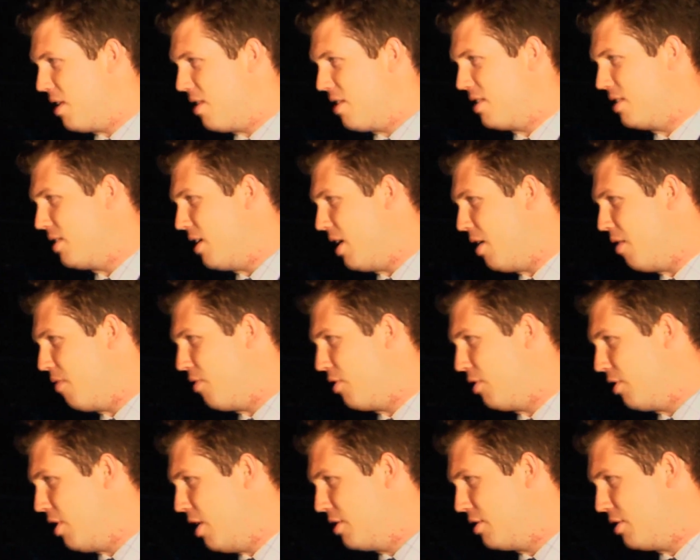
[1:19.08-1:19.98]
been in the Senate
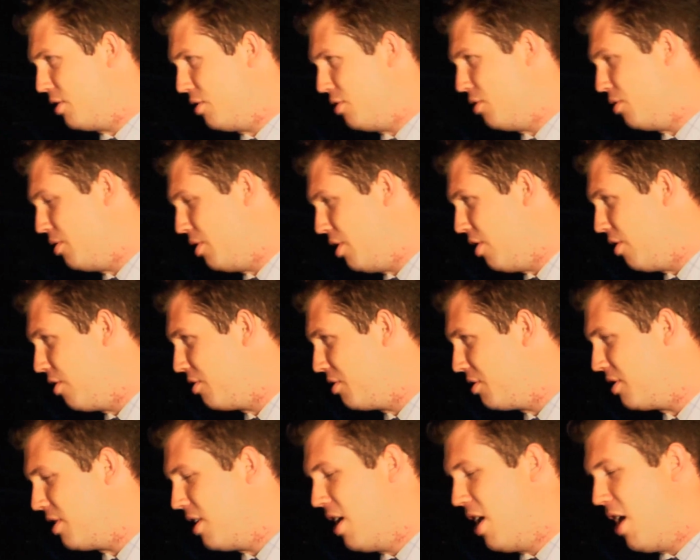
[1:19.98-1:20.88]
for less than 2
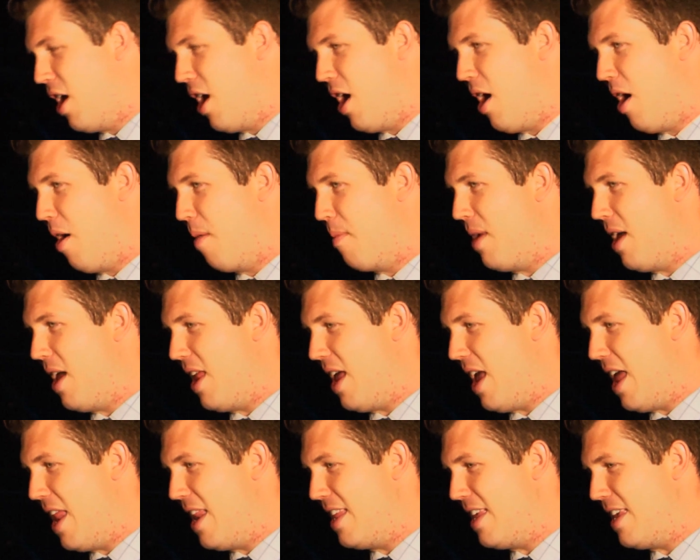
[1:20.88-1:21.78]
years,
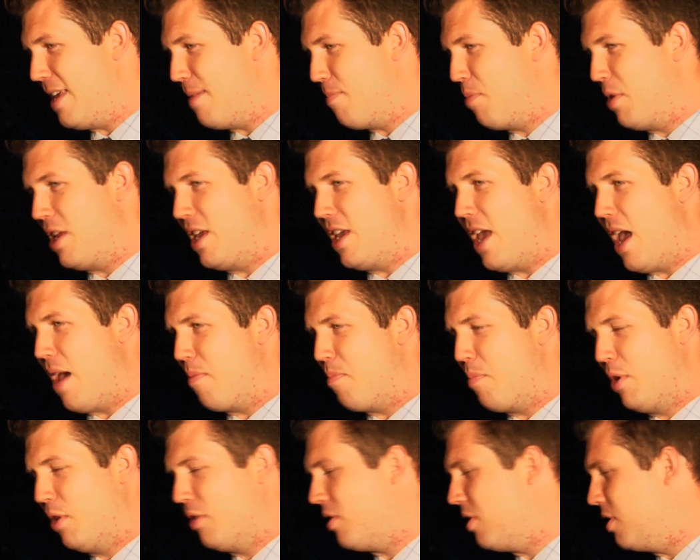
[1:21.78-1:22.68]
but he
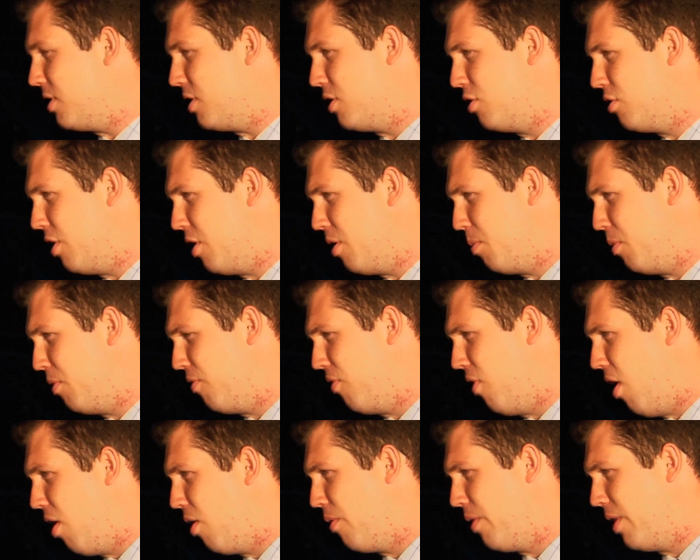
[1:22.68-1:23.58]
had built this incredible
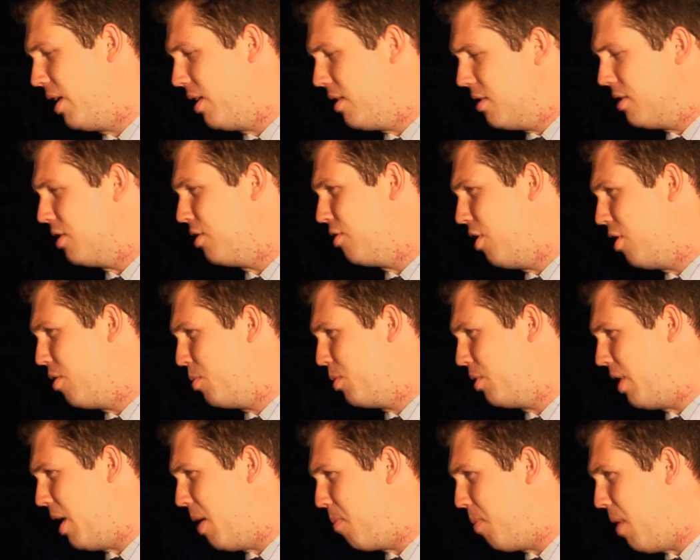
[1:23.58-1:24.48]
following and this
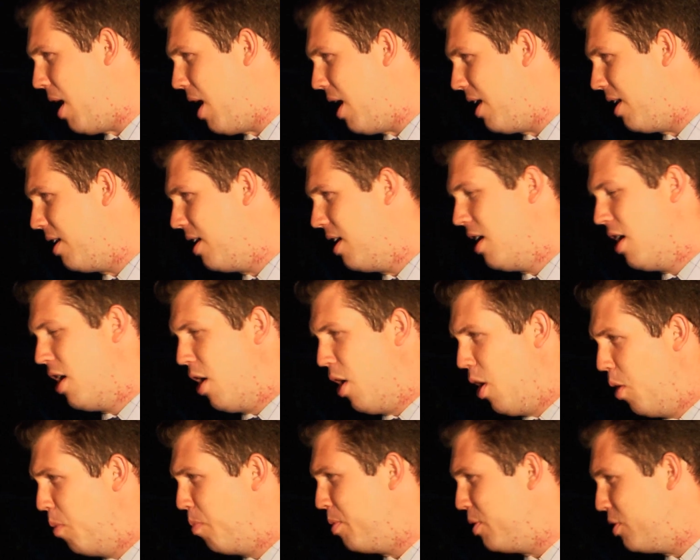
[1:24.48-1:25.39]
incredible campaign.
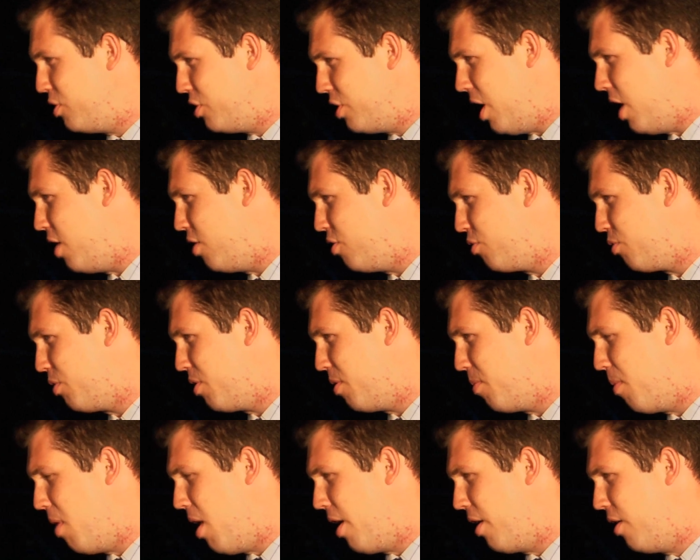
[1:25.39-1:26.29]
Hope and change were
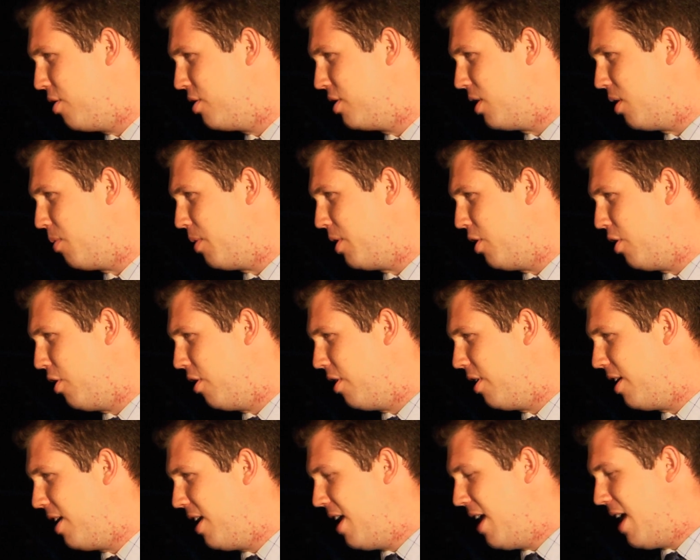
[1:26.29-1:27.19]
the mottos that we
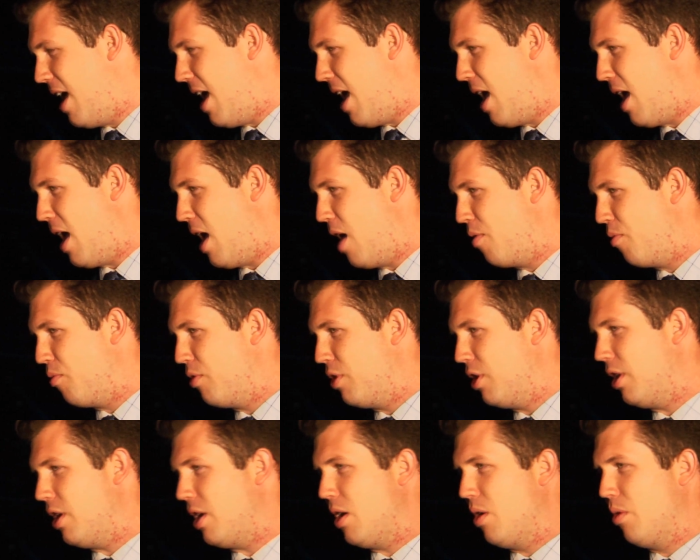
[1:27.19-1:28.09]
heard, and
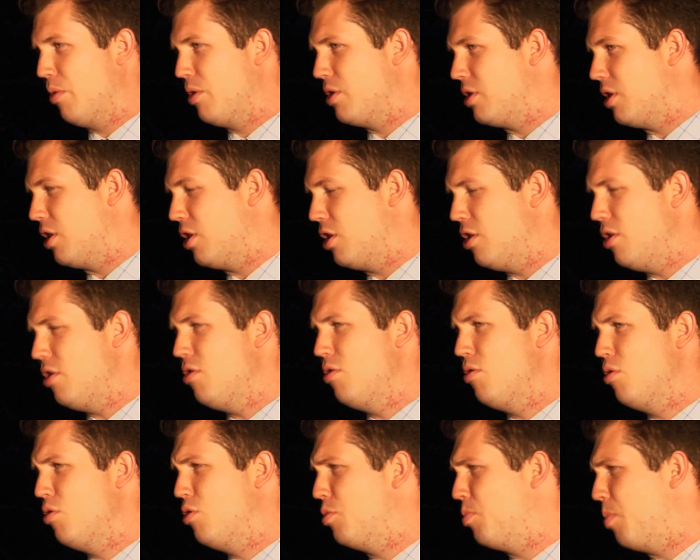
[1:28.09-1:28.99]
really it was a
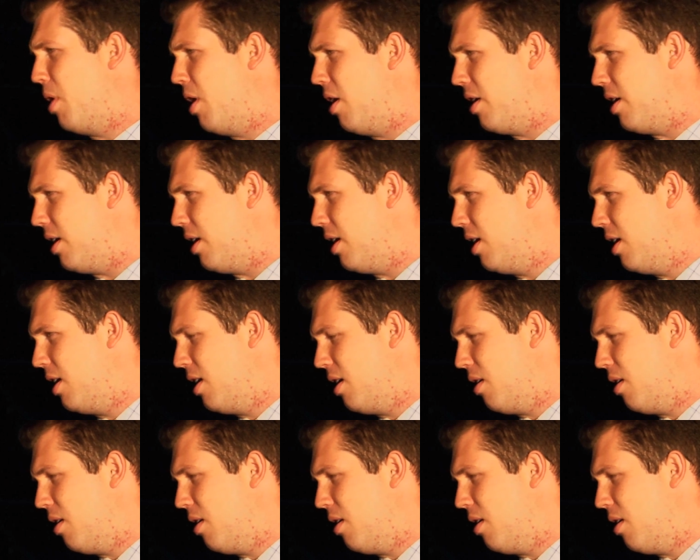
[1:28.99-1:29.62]
huge party.